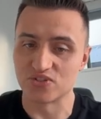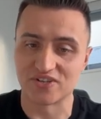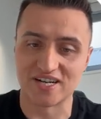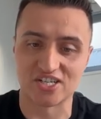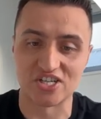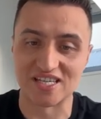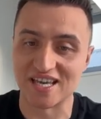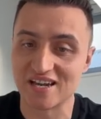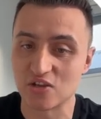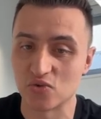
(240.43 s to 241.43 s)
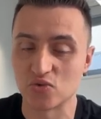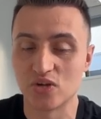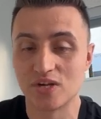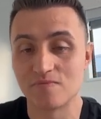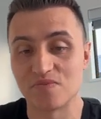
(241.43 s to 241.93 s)
are actually getting you
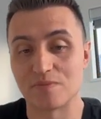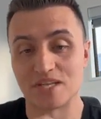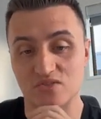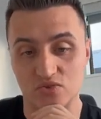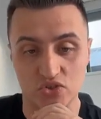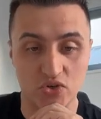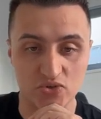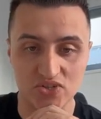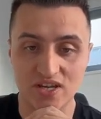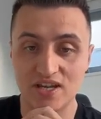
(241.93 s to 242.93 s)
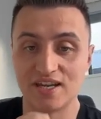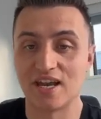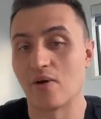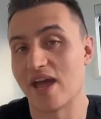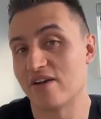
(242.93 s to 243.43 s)
the best results.
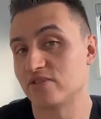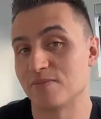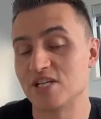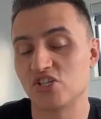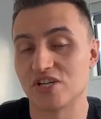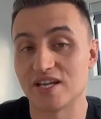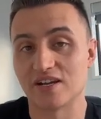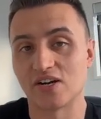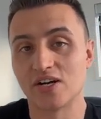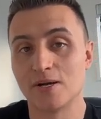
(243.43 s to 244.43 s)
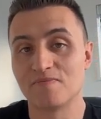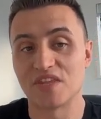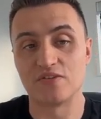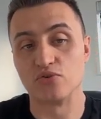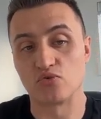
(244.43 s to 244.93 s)
Now, I have to mention here,
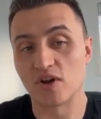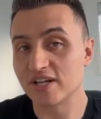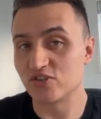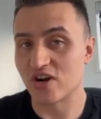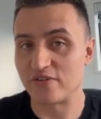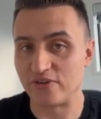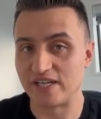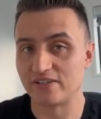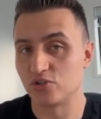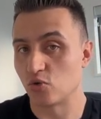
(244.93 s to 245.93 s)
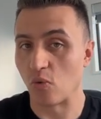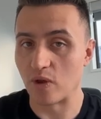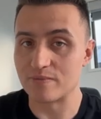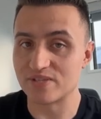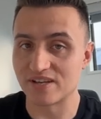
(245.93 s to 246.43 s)
if you're running traffic to a
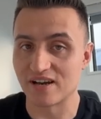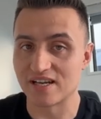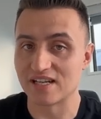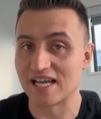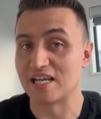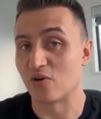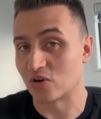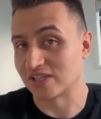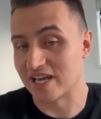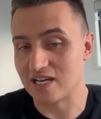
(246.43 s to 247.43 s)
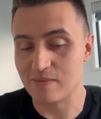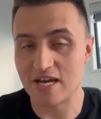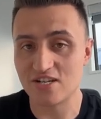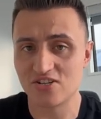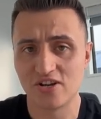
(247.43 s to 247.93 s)
website and not a landing
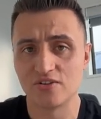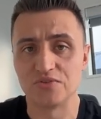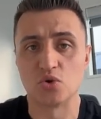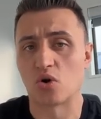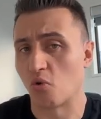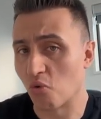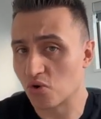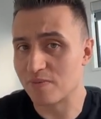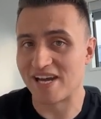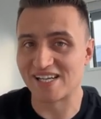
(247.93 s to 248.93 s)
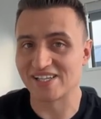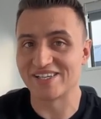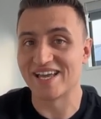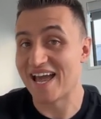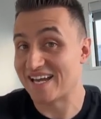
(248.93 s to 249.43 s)
page, you're
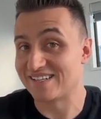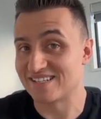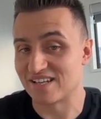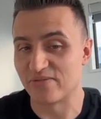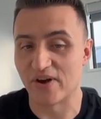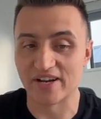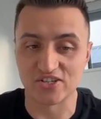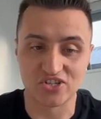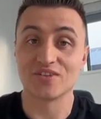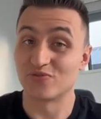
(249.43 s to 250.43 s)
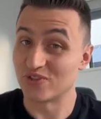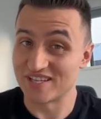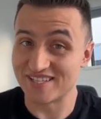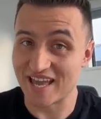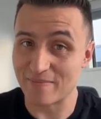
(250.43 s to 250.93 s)
automatically at a disadvantage. For
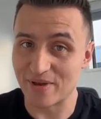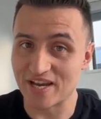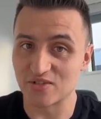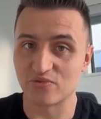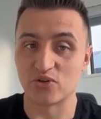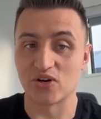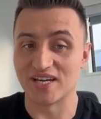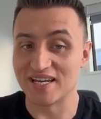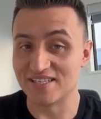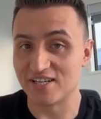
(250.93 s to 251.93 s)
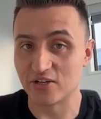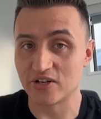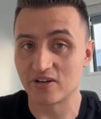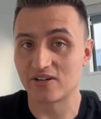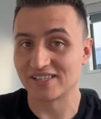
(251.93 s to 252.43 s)
these campaigns, we've got
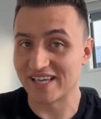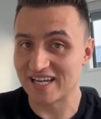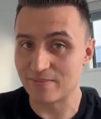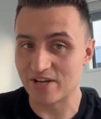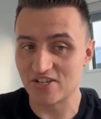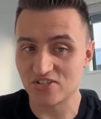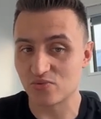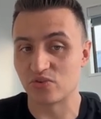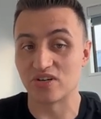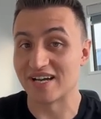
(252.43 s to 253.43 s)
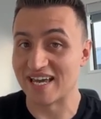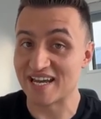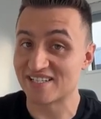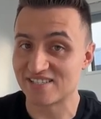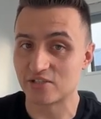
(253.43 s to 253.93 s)
interior landing pages, we've got
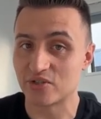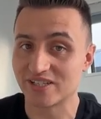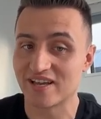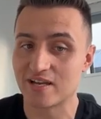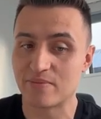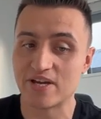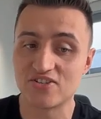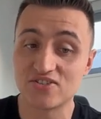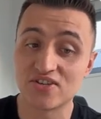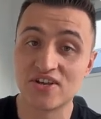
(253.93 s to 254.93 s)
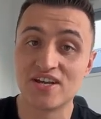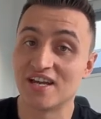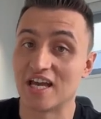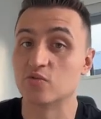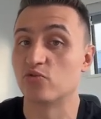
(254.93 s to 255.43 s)
exterior landing pages,
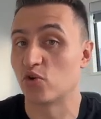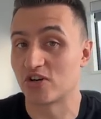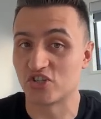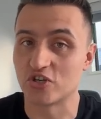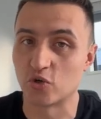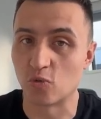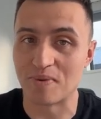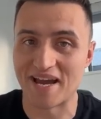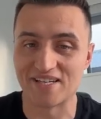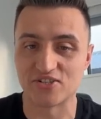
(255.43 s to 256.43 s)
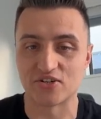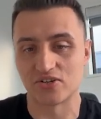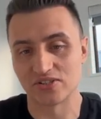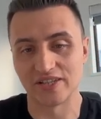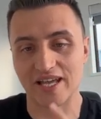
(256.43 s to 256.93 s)
and we've got a general painter
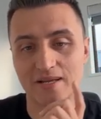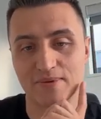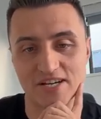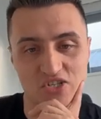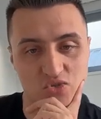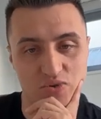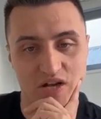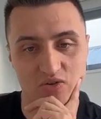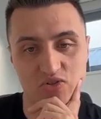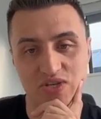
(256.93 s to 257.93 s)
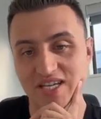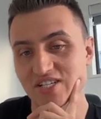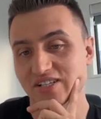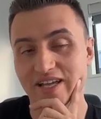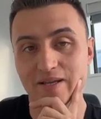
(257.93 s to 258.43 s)
landing page as well. So
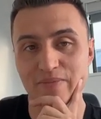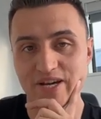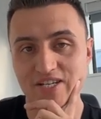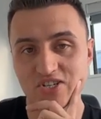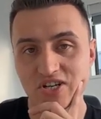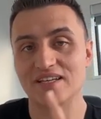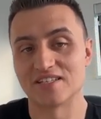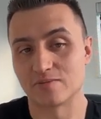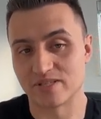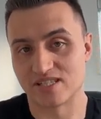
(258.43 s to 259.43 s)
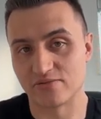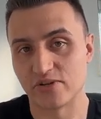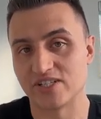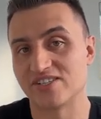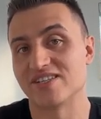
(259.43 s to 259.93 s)
each landing page is
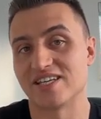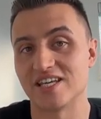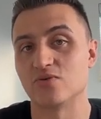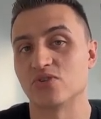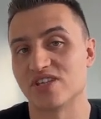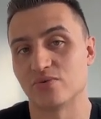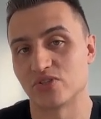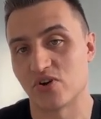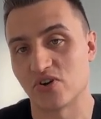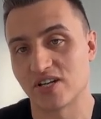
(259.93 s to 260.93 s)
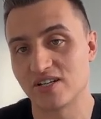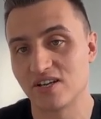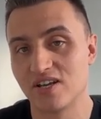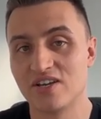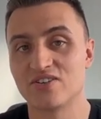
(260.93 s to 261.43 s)
specific to the keywords that we're targeting
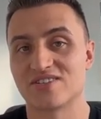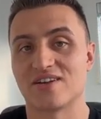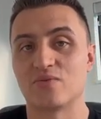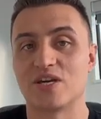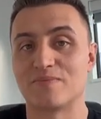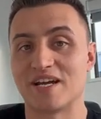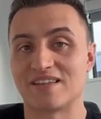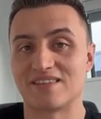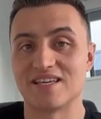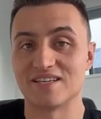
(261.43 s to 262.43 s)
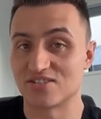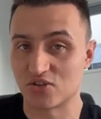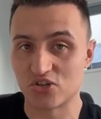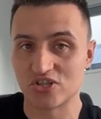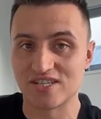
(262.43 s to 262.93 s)
so that we can make the
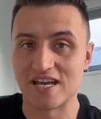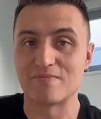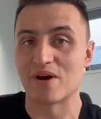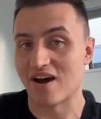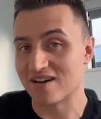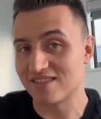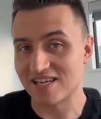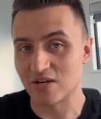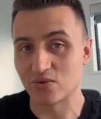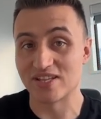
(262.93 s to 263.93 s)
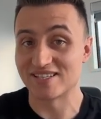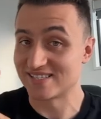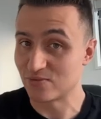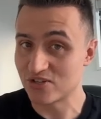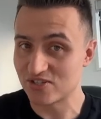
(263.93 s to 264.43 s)
search intent behind the keyword that
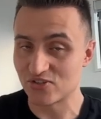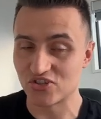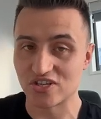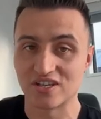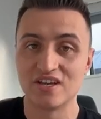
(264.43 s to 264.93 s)
someone is searching